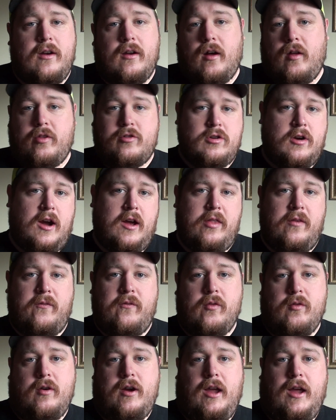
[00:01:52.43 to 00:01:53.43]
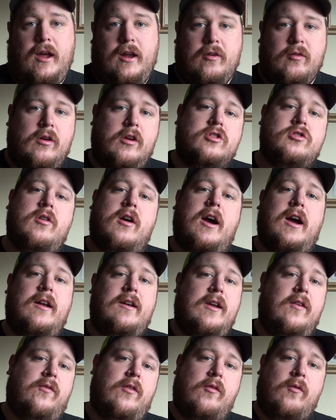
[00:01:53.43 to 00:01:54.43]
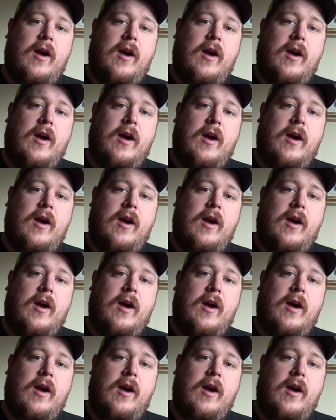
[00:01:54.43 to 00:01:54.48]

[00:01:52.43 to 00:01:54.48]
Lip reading: I'll try the forehand, or I'll try a different